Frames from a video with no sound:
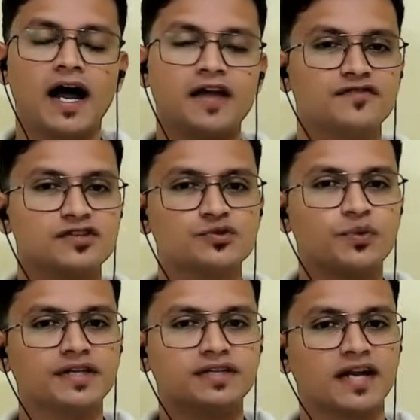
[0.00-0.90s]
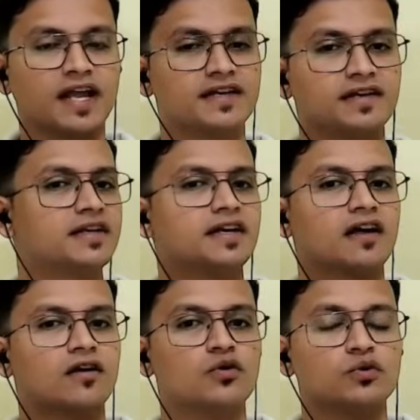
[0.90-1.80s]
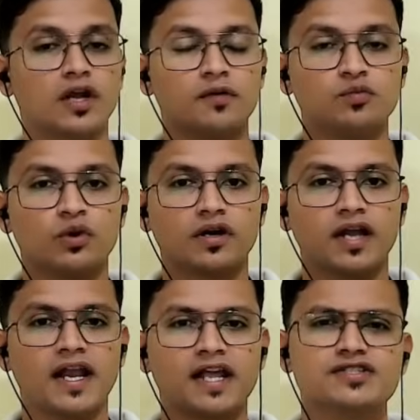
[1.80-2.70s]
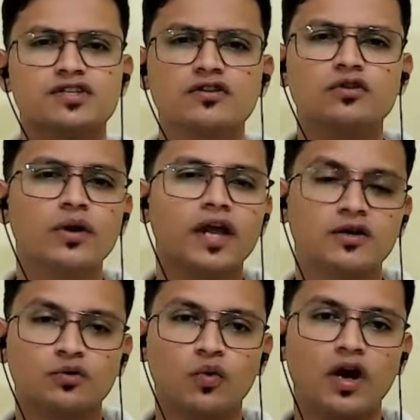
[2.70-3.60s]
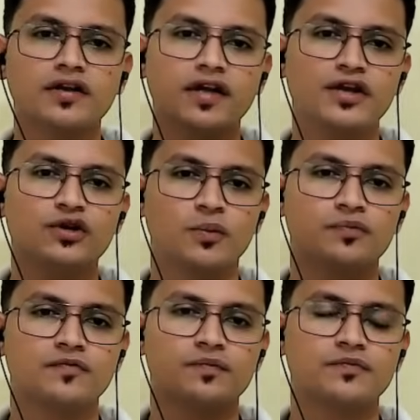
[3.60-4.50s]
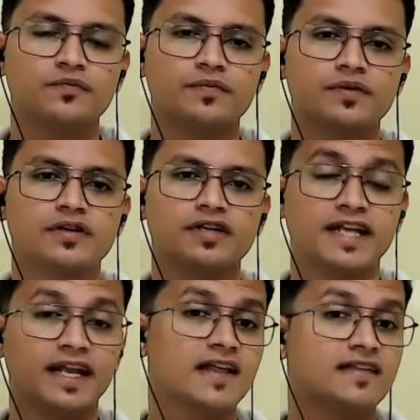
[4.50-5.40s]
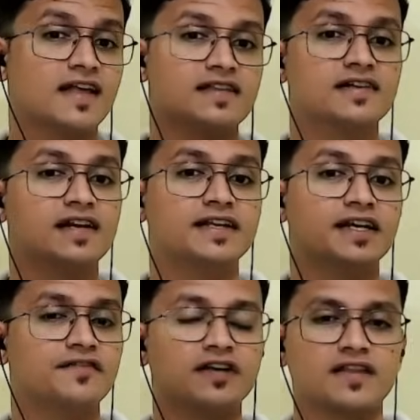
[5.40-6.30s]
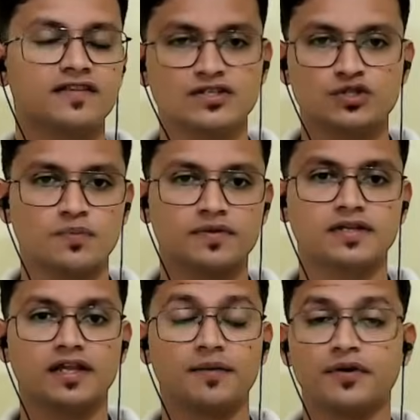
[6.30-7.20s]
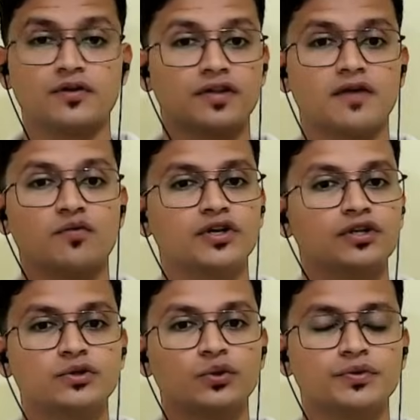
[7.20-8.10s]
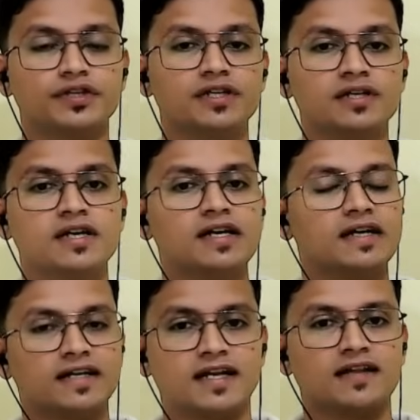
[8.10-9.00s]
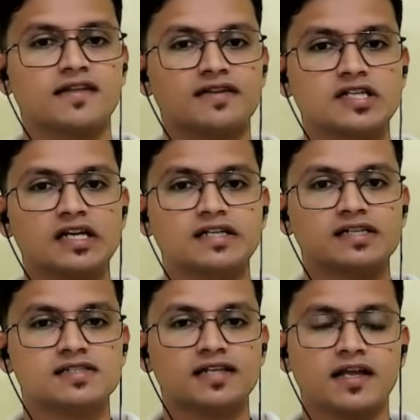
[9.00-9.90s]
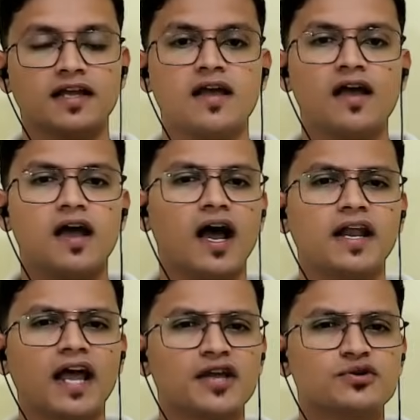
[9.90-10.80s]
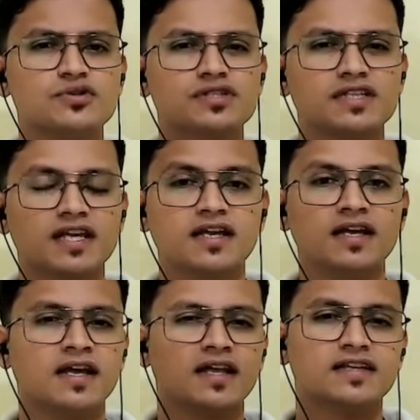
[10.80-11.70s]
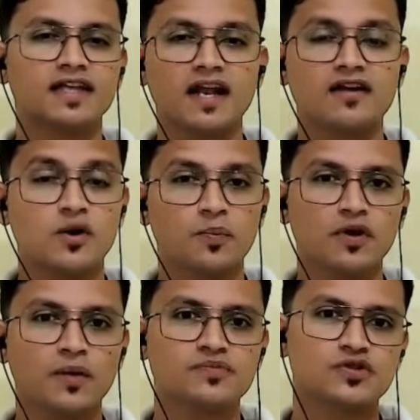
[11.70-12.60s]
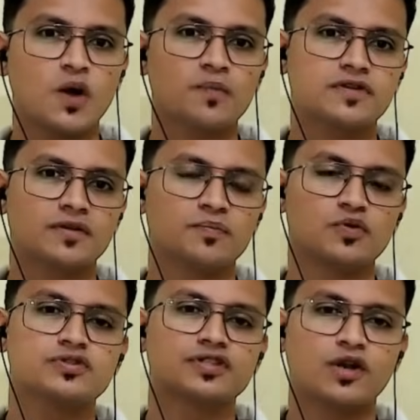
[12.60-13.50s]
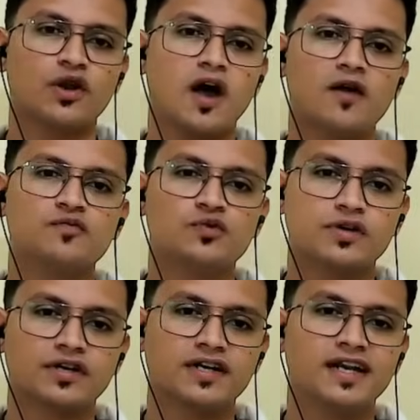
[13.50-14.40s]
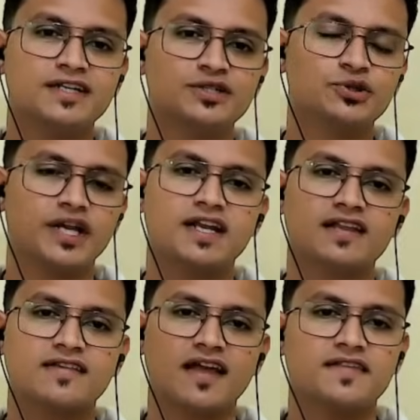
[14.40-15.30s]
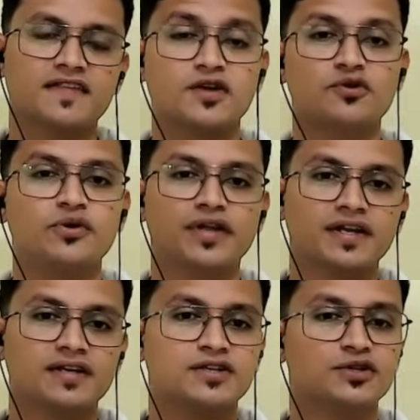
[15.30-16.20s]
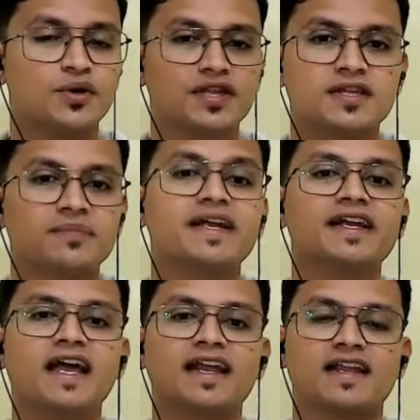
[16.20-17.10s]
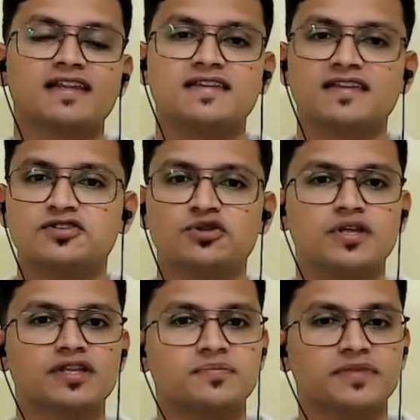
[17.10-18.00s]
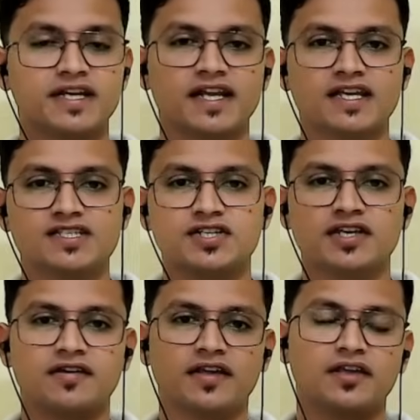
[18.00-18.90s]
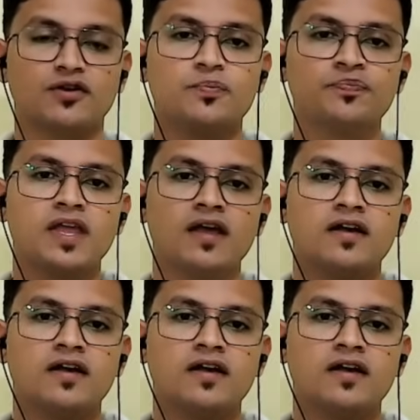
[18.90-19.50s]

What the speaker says: I first went there, I created an account on Upwork, and I just look at what kind of data science related freelancing jobs are there, because I wanted to do with the data science related thing. And I could see there are a couple of jobs posted on Upwork related to data science, including doing some data analysis, doing some data engineering. You know,